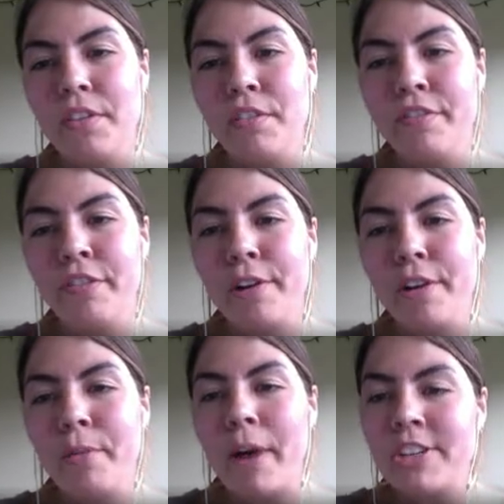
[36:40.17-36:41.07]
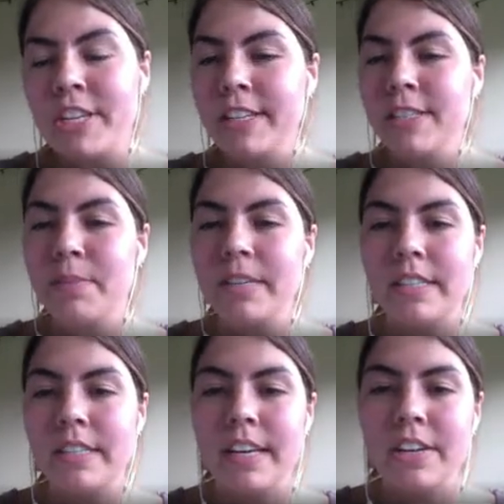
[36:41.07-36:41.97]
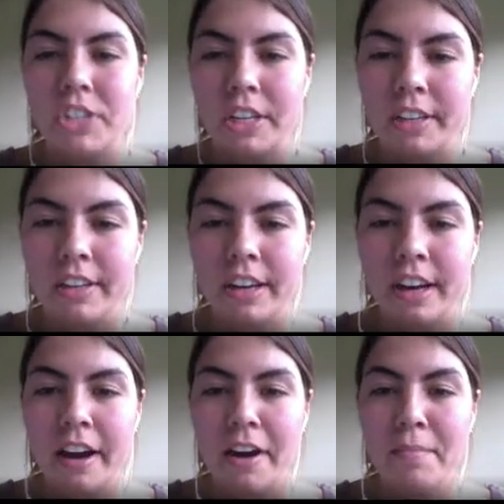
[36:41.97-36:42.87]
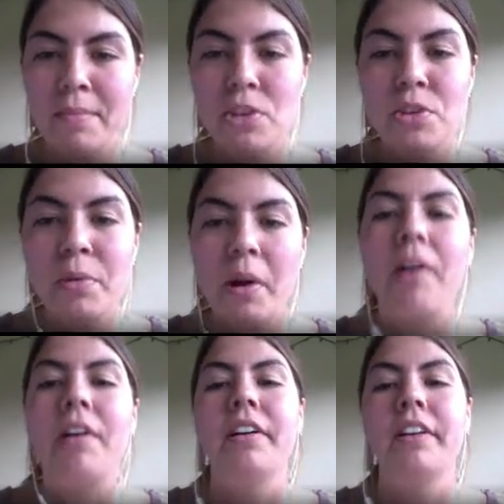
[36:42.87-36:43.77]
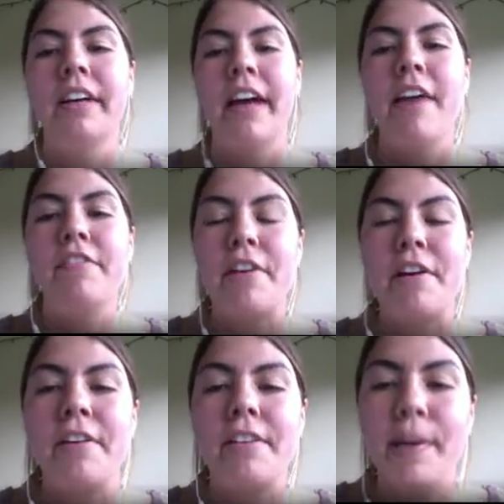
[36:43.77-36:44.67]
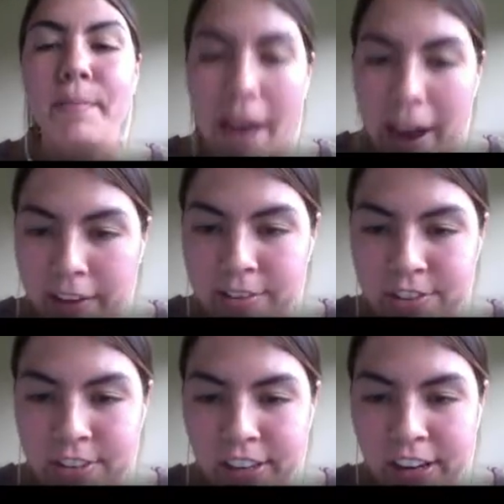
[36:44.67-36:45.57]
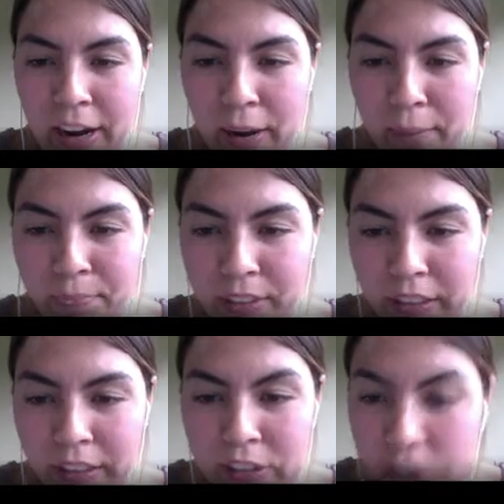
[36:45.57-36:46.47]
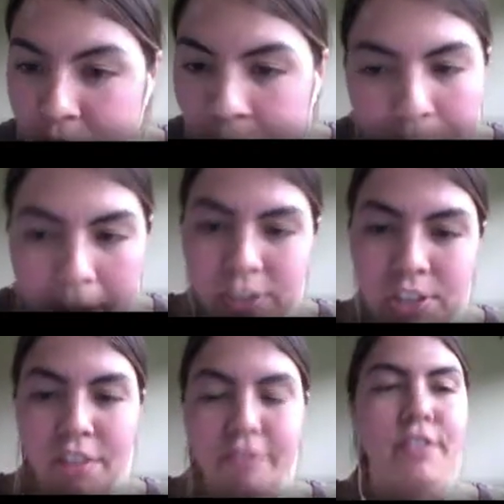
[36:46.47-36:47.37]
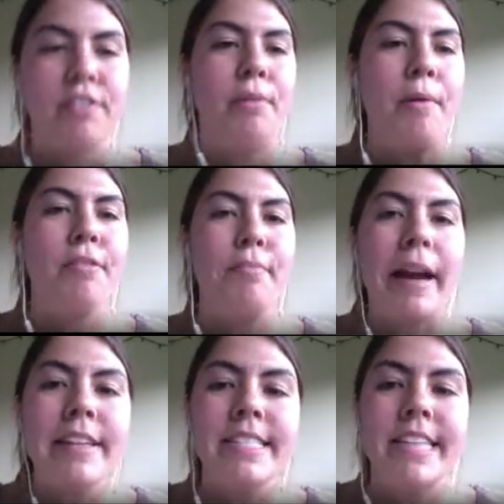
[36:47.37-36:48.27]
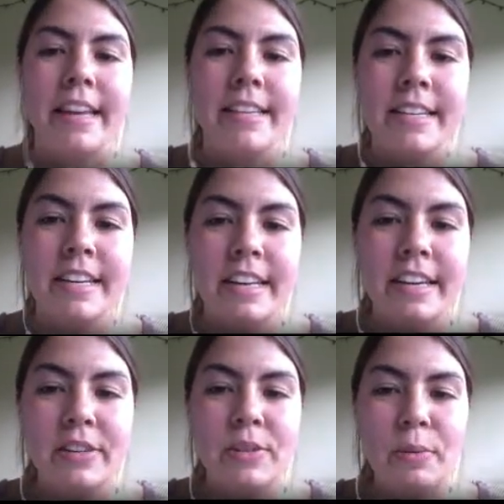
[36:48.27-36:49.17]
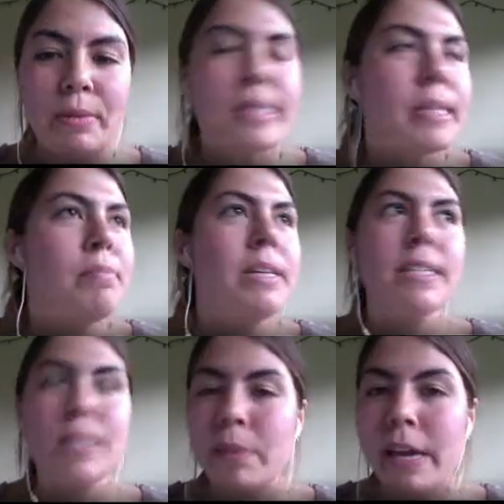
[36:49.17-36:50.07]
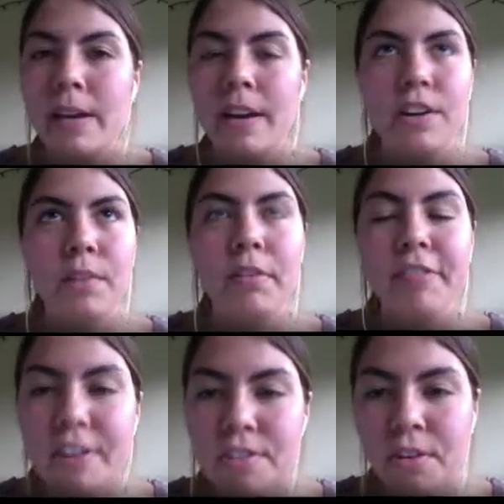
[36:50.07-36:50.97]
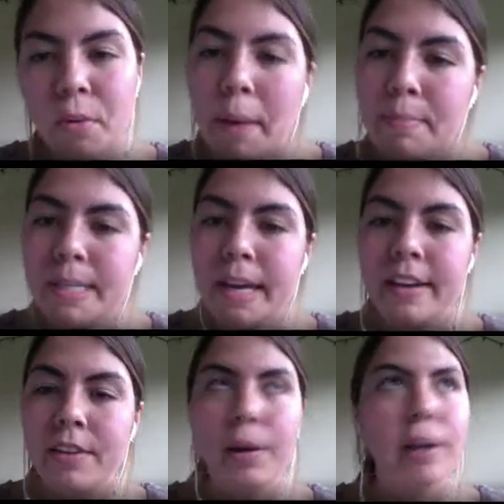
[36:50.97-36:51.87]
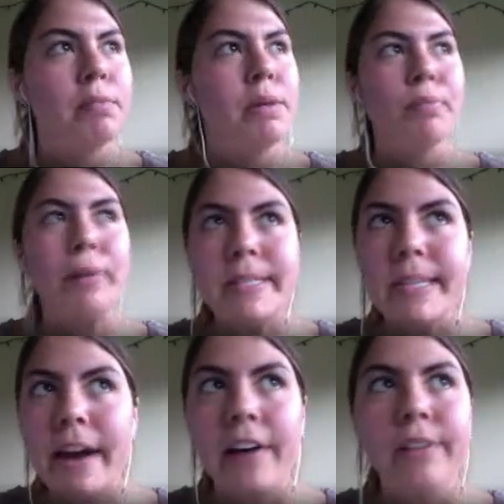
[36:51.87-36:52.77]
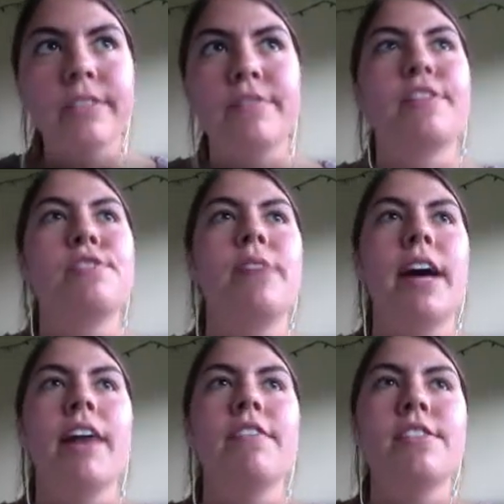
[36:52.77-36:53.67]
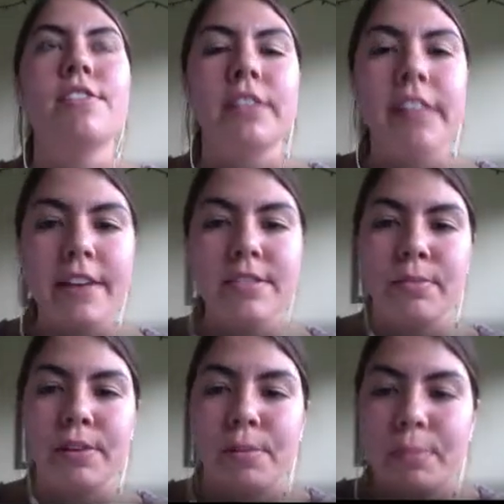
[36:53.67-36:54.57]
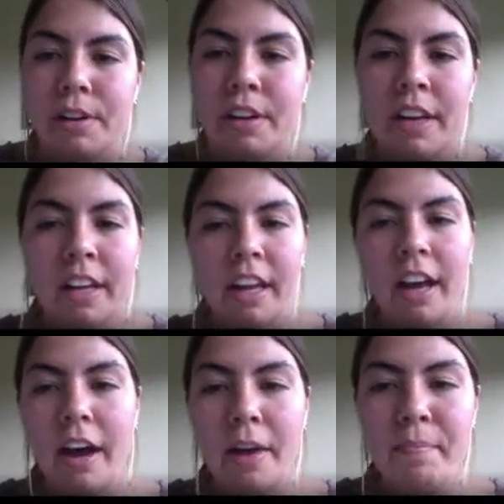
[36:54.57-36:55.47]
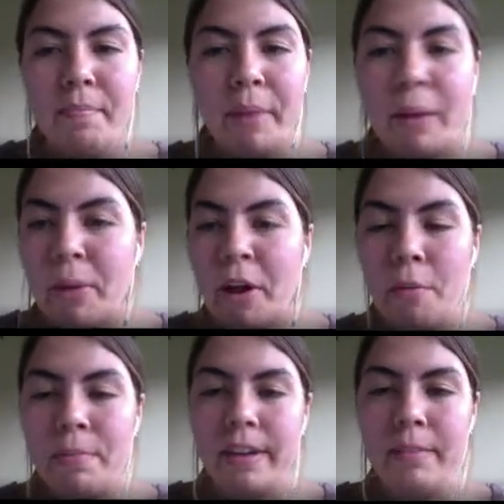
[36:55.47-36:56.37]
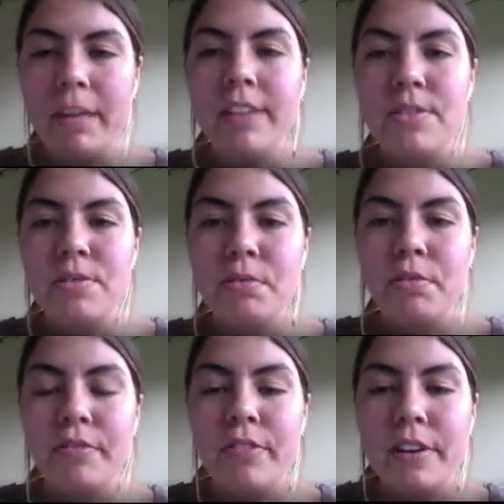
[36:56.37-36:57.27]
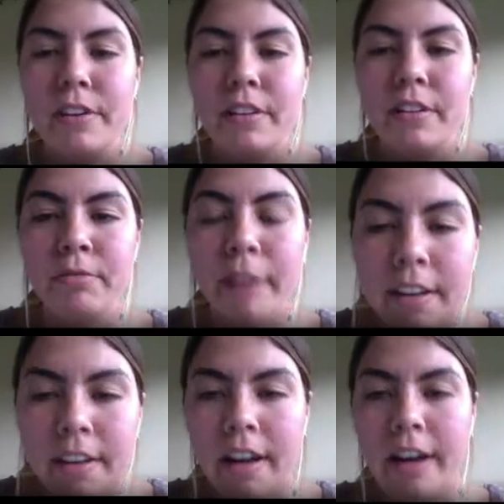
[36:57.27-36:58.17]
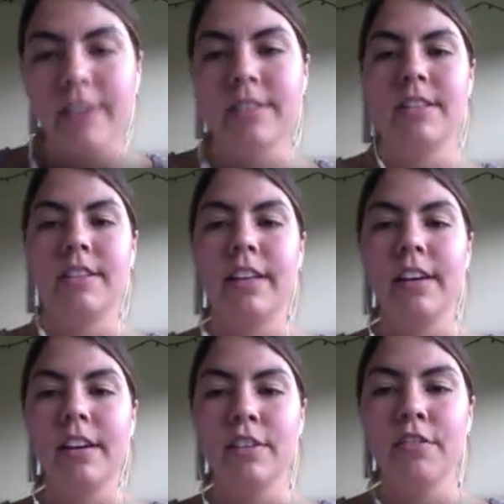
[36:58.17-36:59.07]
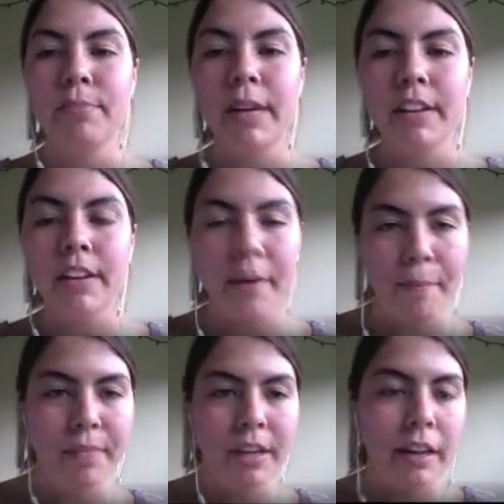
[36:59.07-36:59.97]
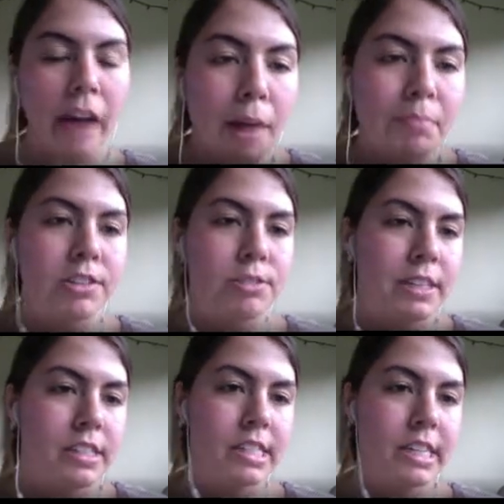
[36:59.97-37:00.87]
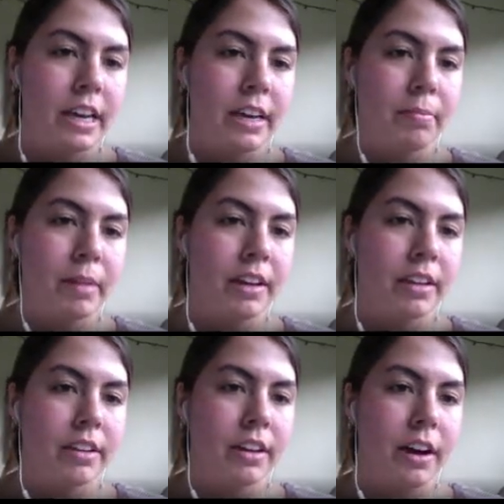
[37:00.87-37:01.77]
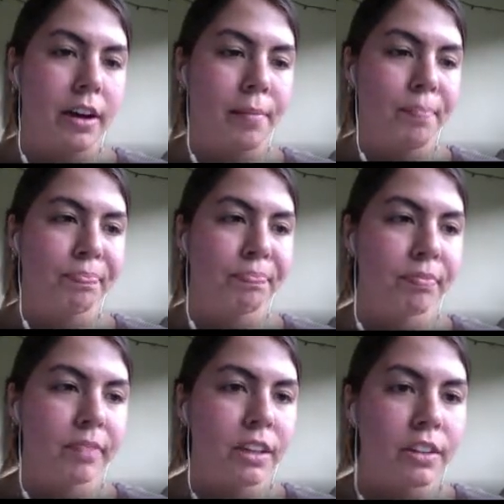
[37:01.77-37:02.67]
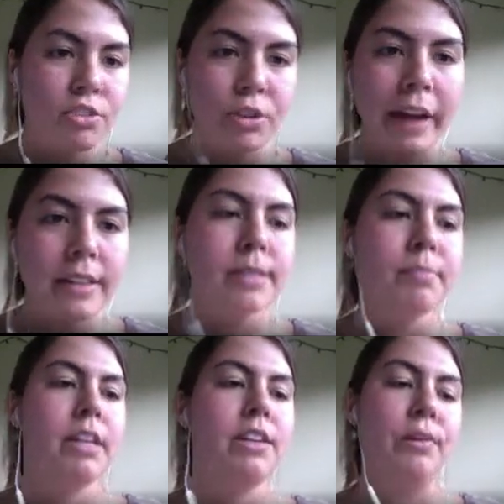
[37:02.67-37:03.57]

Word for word: for watching this presentation, um, you all have earned a badge, um, digital badging for a growth mindset. So, this could be displayed on your professional website or it could be printed out for you to have in your classroom. Or, um, but we hope that it makes you feel recognized and like you've made um, an accomplishment today by um, trying something new,